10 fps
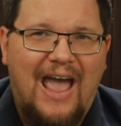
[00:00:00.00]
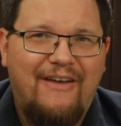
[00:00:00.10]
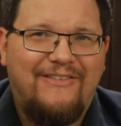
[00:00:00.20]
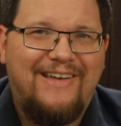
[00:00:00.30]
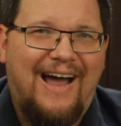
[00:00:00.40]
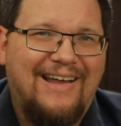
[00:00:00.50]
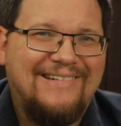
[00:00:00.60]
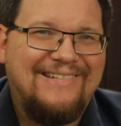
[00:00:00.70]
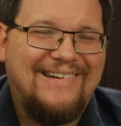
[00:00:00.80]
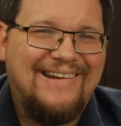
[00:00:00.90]
have
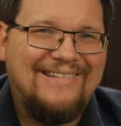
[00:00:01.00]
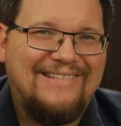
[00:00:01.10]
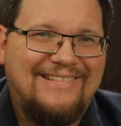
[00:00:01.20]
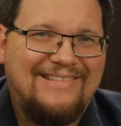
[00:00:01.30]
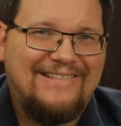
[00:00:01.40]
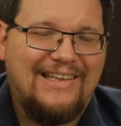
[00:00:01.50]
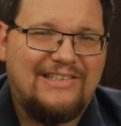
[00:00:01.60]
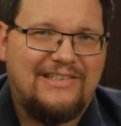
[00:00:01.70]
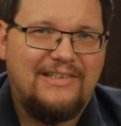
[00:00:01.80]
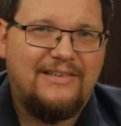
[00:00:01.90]
gotten
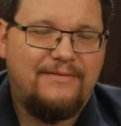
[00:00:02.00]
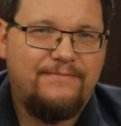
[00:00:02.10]
this.